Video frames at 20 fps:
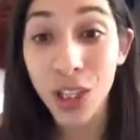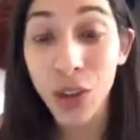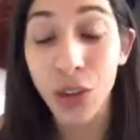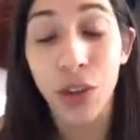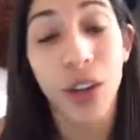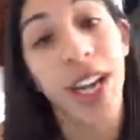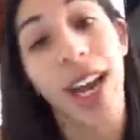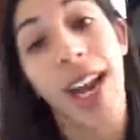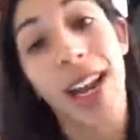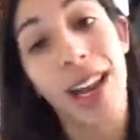
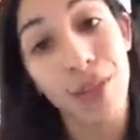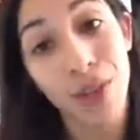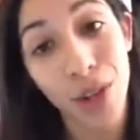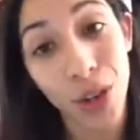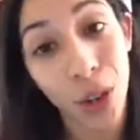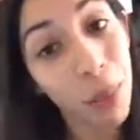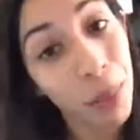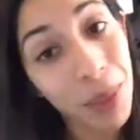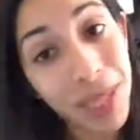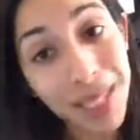creative in
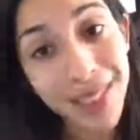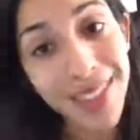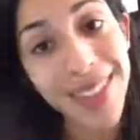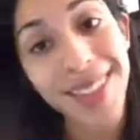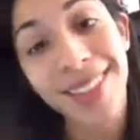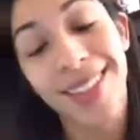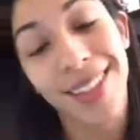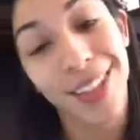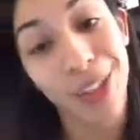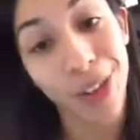your
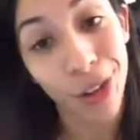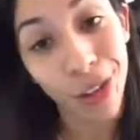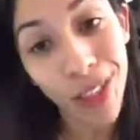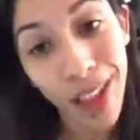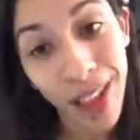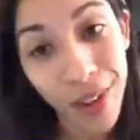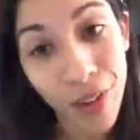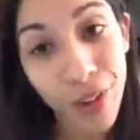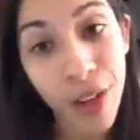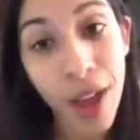business and in your
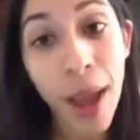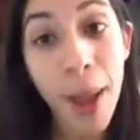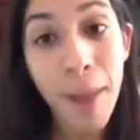life.